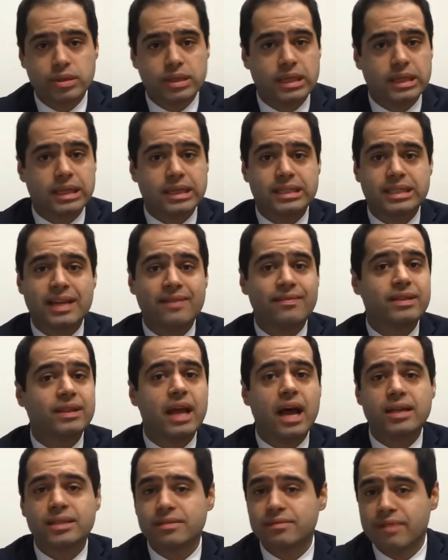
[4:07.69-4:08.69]
You can get
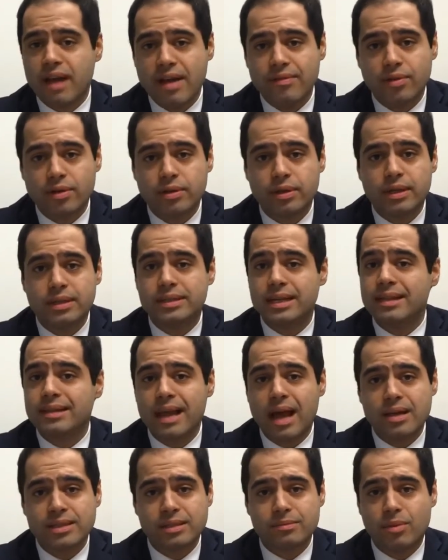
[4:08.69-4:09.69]
7,500,
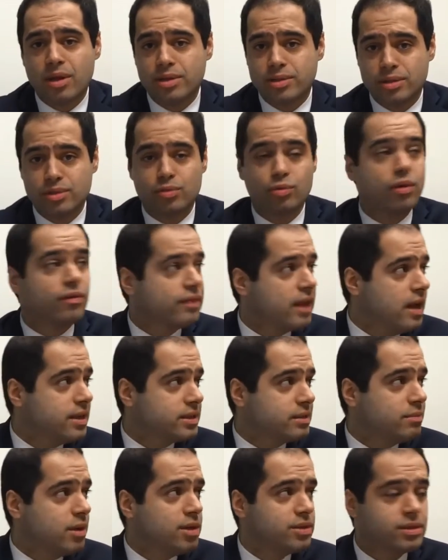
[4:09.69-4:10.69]
10,000 miles, and
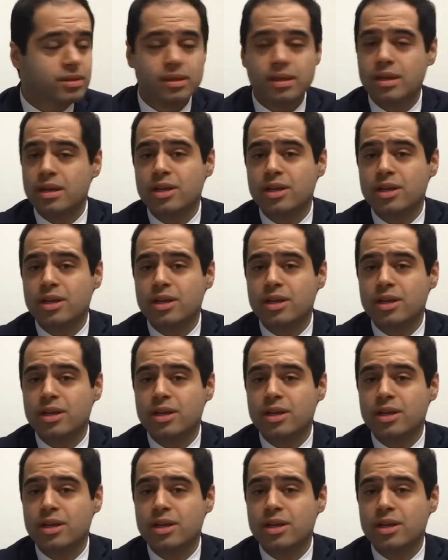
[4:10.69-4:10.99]
12,000 miles.